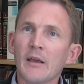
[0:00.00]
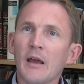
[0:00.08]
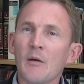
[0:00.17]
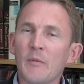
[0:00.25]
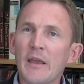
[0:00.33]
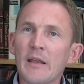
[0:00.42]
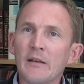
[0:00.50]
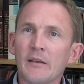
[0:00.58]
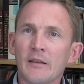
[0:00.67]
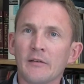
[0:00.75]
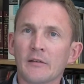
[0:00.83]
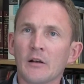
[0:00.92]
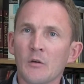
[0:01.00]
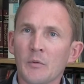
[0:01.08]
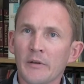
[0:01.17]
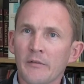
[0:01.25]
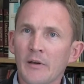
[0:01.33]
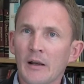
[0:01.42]
um, in these
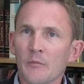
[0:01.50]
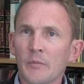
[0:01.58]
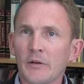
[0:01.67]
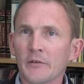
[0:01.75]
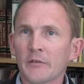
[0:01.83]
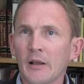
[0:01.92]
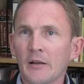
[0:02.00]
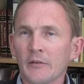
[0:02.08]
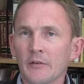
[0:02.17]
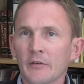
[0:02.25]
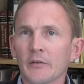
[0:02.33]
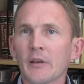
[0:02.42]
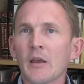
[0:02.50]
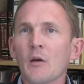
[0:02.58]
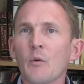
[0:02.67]
global development challenges.